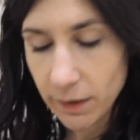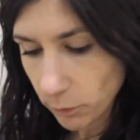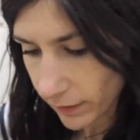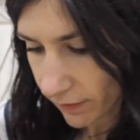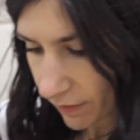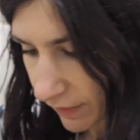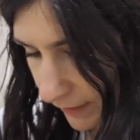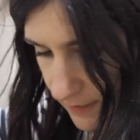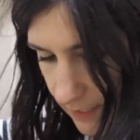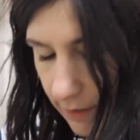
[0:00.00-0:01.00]
think one of the
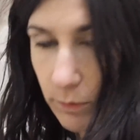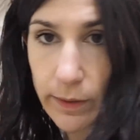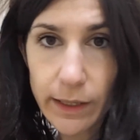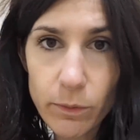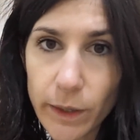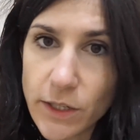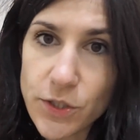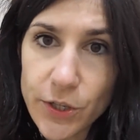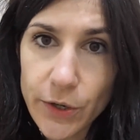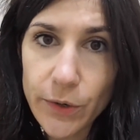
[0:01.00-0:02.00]
things that I really want to
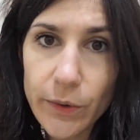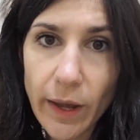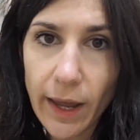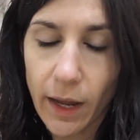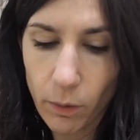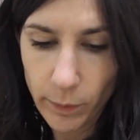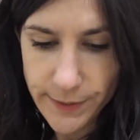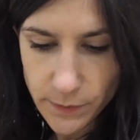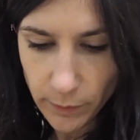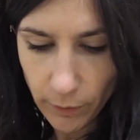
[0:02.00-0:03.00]
do uh,
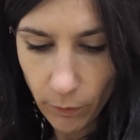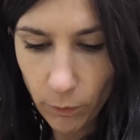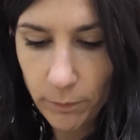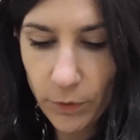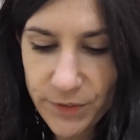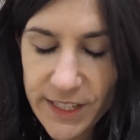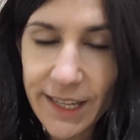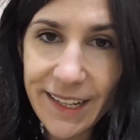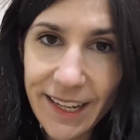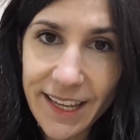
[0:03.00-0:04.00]
once we're all moved
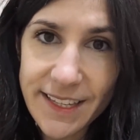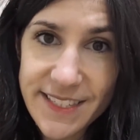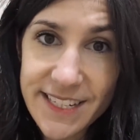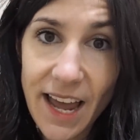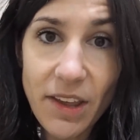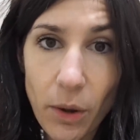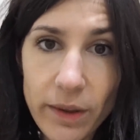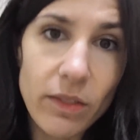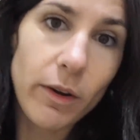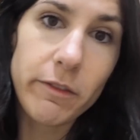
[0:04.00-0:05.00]
in is start
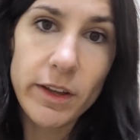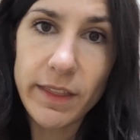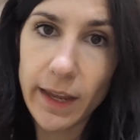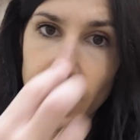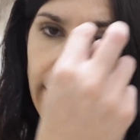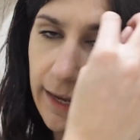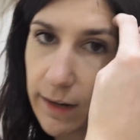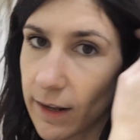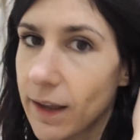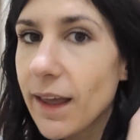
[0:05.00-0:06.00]
going through everything
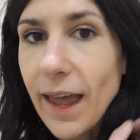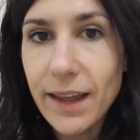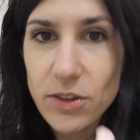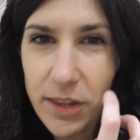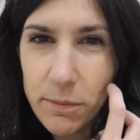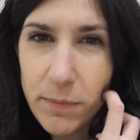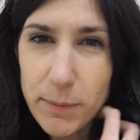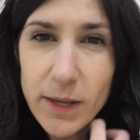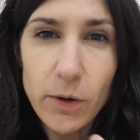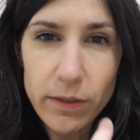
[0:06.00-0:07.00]
and actually
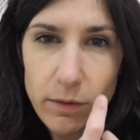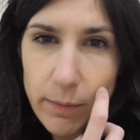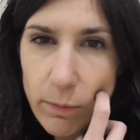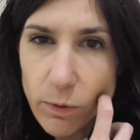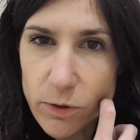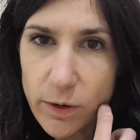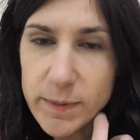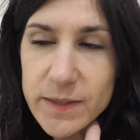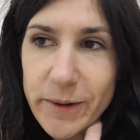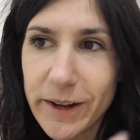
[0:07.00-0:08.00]
maybe going through my wardrobe
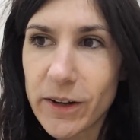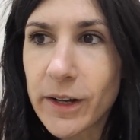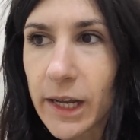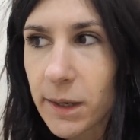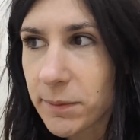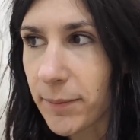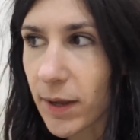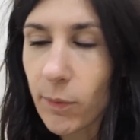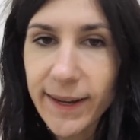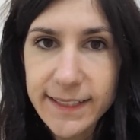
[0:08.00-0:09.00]
as well. Maybe
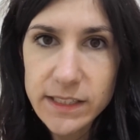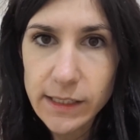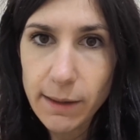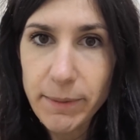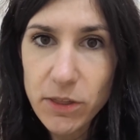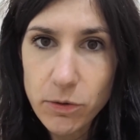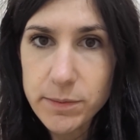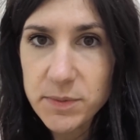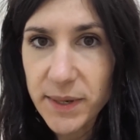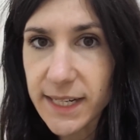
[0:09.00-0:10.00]
I'll wait until our
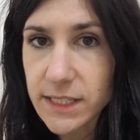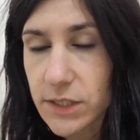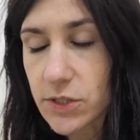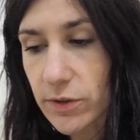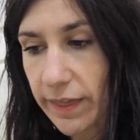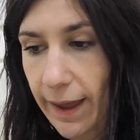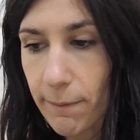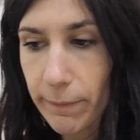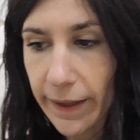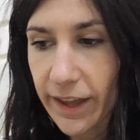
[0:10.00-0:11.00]
bedroom's ready to do
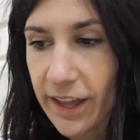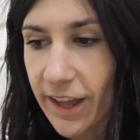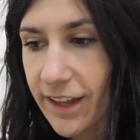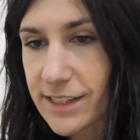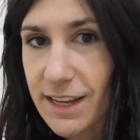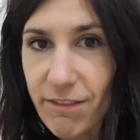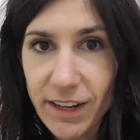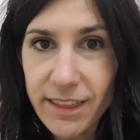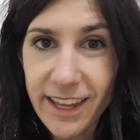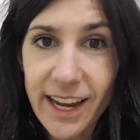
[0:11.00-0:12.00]
that but
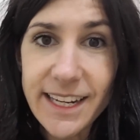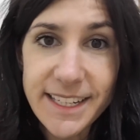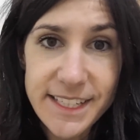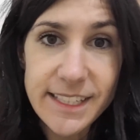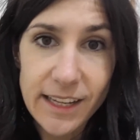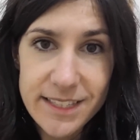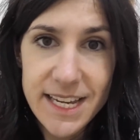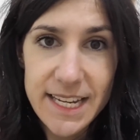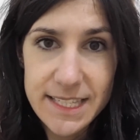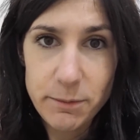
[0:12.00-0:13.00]
definitely think I need to
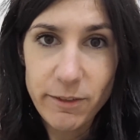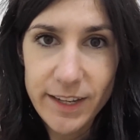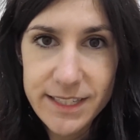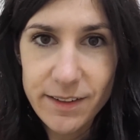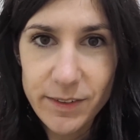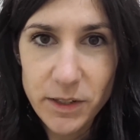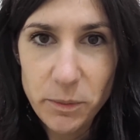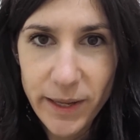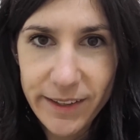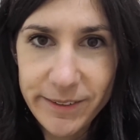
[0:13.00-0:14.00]
downsize some of our stuff a
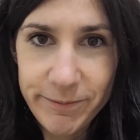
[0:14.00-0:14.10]
little bit.